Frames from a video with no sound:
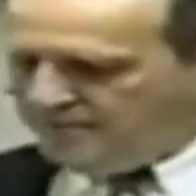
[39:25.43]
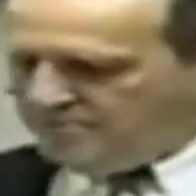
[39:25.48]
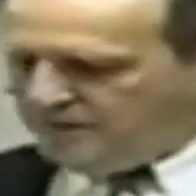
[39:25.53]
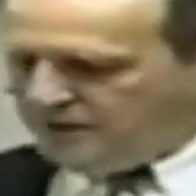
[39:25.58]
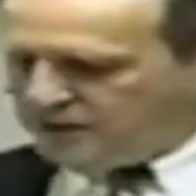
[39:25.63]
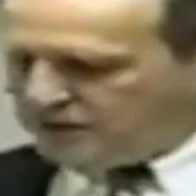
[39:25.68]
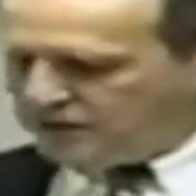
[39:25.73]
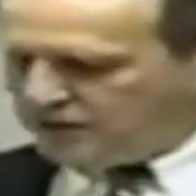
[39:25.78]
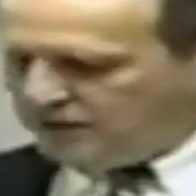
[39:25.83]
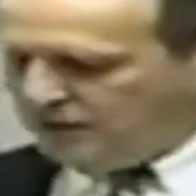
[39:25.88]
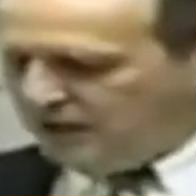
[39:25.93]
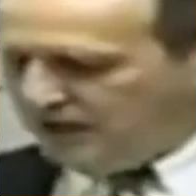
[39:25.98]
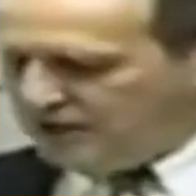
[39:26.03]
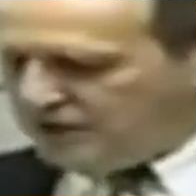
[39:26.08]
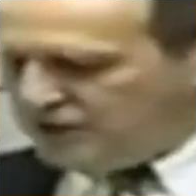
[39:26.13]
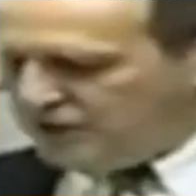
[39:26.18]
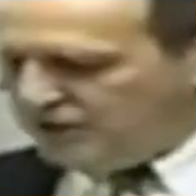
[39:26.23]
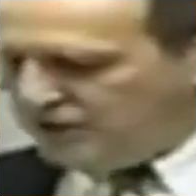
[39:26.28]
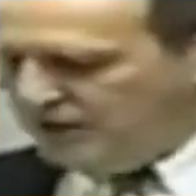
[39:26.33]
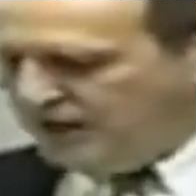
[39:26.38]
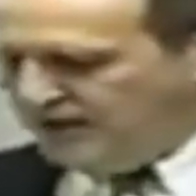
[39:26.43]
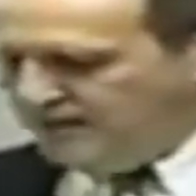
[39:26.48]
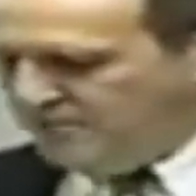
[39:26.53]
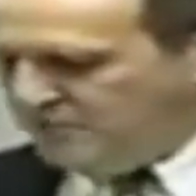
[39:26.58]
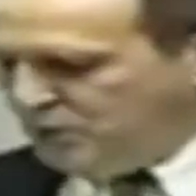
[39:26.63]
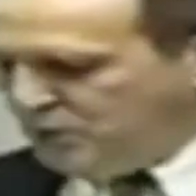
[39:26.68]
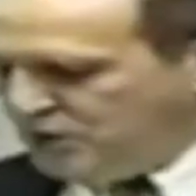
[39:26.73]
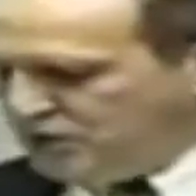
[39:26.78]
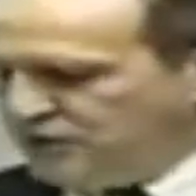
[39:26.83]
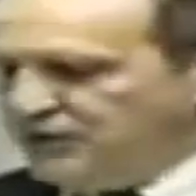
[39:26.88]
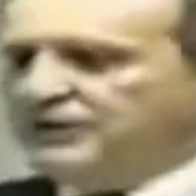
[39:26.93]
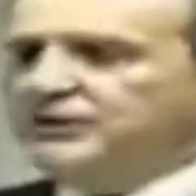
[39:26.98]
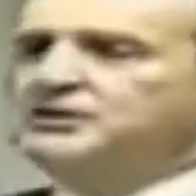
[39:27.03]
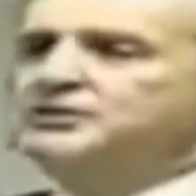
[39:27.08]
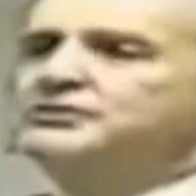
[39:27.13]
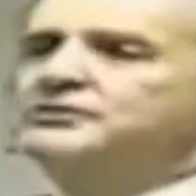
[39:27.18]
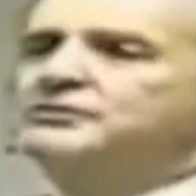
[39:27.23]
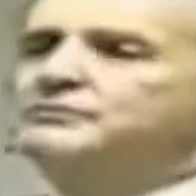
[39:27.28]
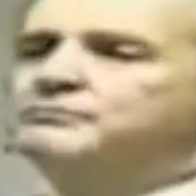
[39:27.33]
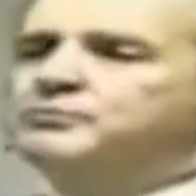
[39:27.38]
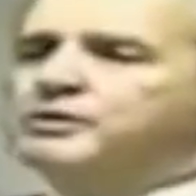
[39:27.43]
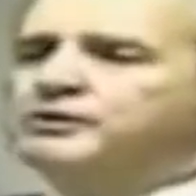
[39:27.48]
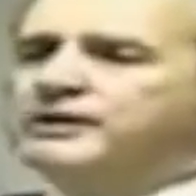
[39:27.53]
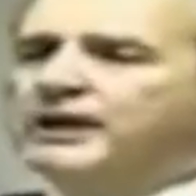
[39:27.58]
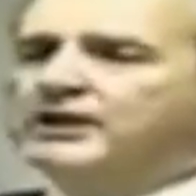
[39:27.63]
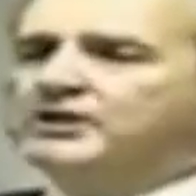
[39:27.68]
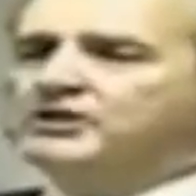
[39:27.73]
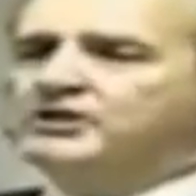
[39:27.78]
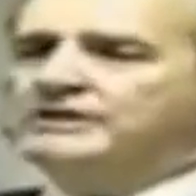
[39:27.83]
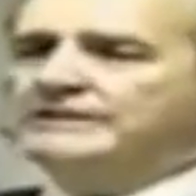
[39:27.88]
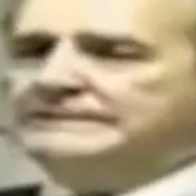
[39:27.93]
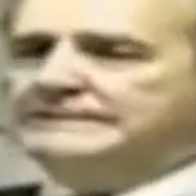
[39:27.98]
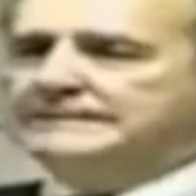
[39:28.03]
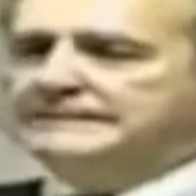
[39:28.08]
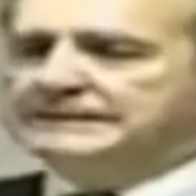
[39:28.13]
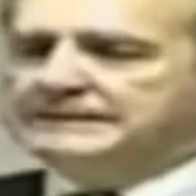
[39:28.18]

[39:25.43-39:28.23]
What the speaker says: much larger and more sinister production.